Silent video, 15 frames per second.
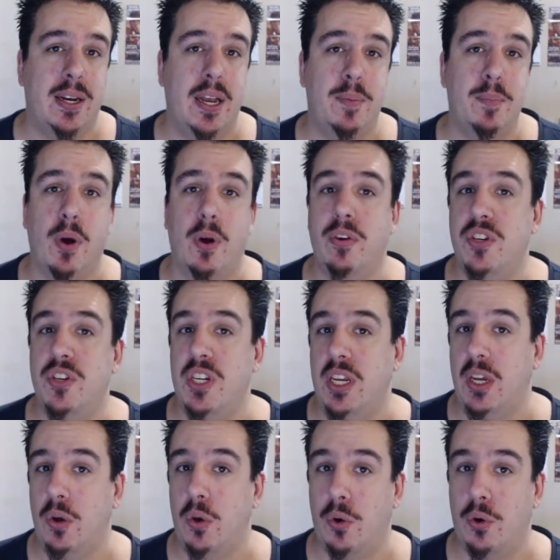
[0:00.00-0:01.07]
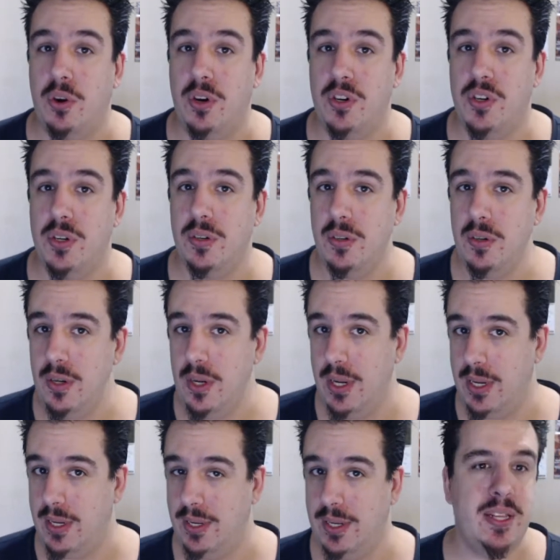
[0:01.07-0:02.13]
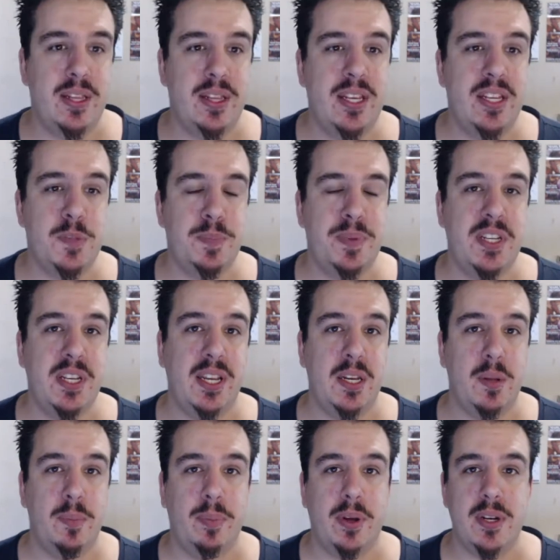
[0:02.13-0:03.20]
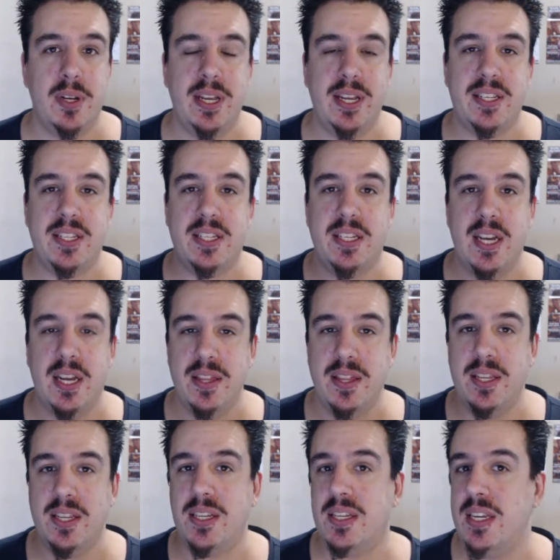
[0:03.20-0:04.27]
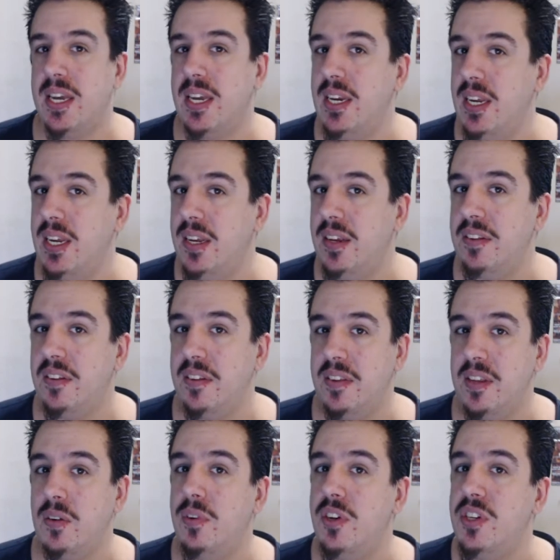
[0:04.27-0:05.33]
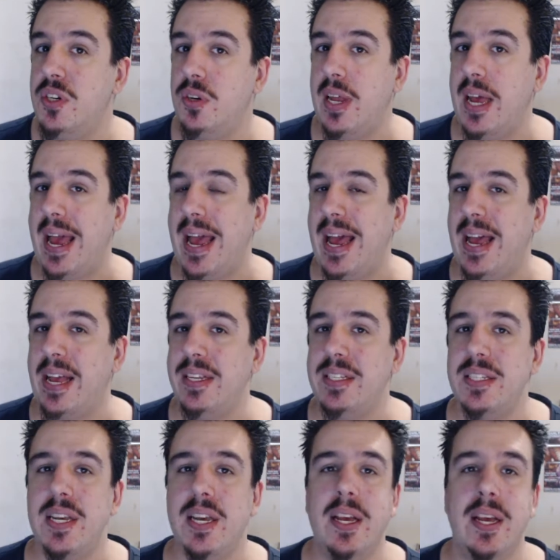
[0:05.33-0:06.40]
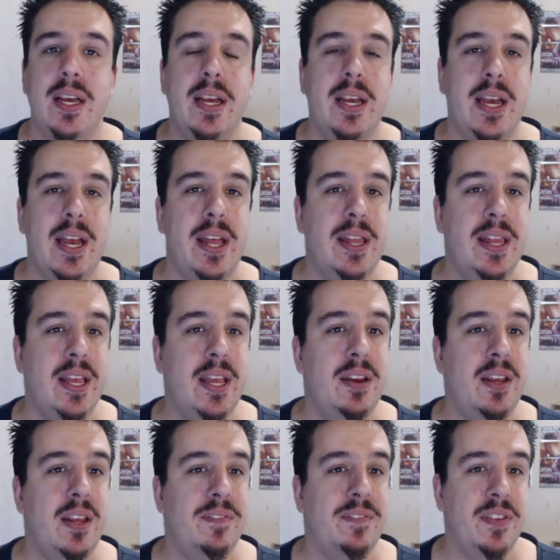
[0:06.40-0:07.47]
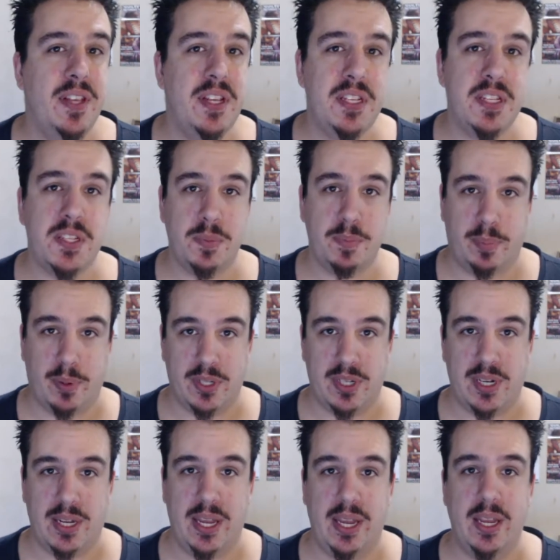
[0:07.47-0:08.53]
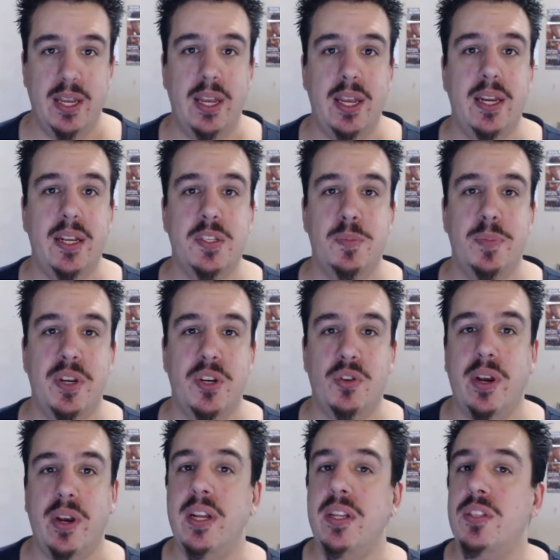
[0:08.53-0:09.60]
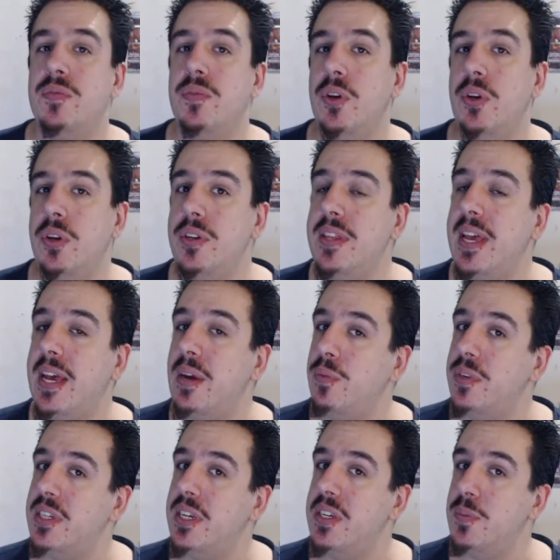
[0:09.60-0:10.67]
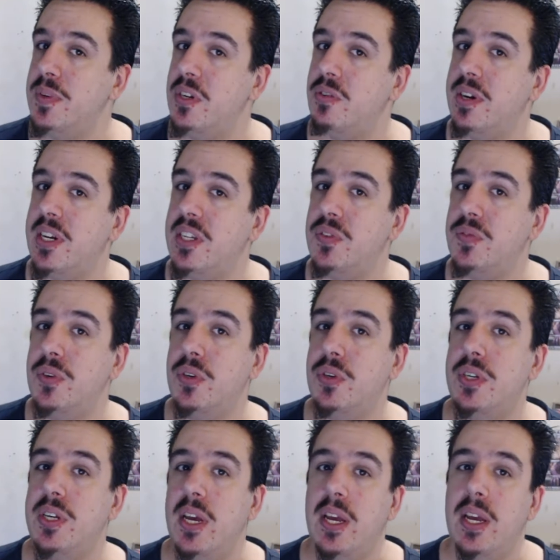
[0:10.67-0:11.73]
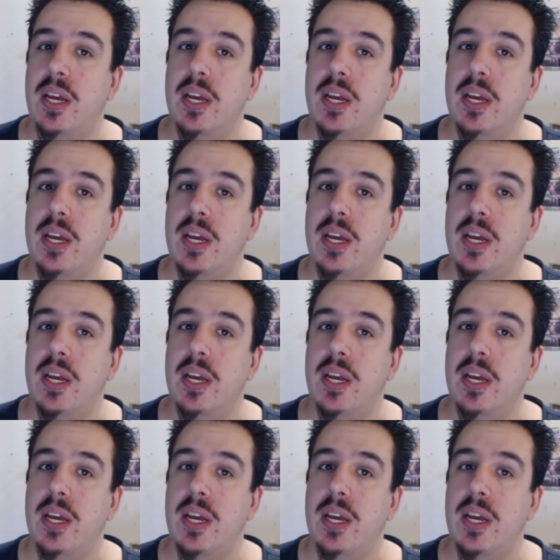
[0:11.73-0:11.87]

Glenmorangie Original. In this particular bottle, it's done the 10 years that the original has. And then for this bottling, it has been transferred, that whiskey has been transferred